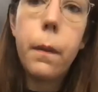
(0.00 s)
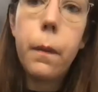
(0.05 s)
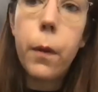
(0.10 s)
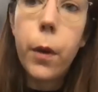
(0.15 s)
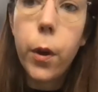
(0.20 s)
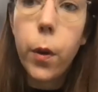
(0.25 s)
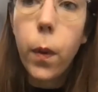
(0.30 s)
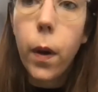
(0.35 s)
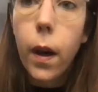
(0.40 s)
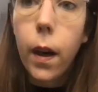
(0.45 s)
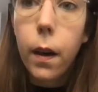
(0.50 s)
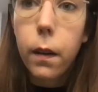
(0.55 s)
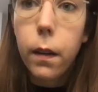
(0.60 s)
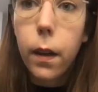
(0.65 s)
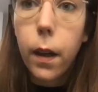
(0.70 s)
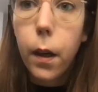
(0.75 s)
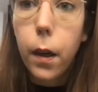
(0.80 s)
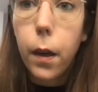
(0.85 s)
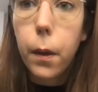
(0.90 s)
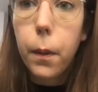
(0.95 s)
who are
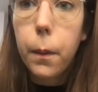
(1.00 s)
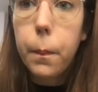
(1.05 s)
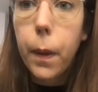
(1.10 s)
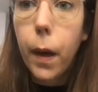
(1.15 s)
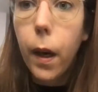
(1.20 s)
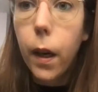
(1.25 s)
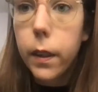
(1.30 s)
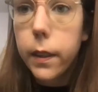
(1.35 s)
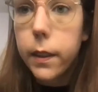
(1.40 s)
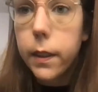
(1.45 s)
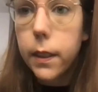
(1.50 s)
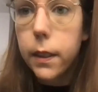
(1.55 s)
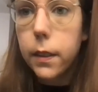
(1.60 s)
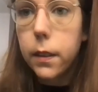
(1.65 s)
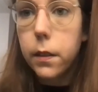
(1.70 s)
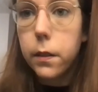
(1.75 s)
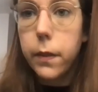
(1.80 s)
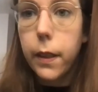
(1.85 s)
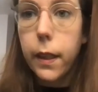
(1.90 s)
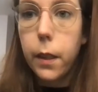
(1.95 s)
our partners
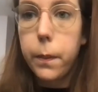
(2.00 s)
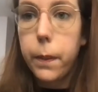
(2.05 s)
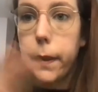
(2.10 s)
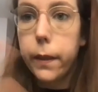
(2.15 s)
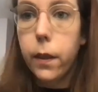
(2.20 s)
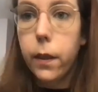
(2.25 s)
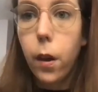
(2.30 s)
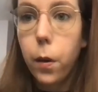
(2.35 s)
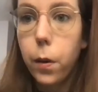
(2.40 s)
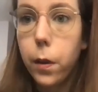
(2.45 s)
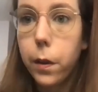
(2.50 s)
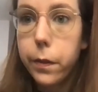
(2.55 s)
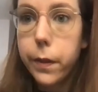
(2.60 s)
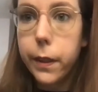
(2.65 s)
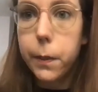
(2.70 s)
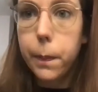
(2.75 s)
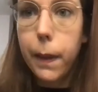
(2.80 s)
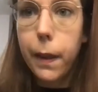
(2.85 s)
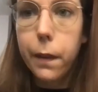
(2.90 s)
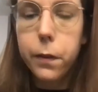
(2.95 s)
in developing the whole of
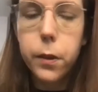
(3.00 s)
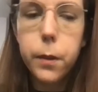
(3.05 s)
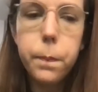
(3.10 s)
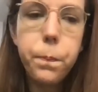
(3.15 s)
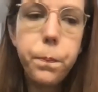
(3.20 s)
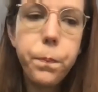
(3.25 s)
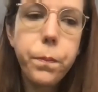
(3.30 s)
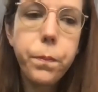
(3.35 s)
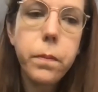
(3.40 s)
this platform.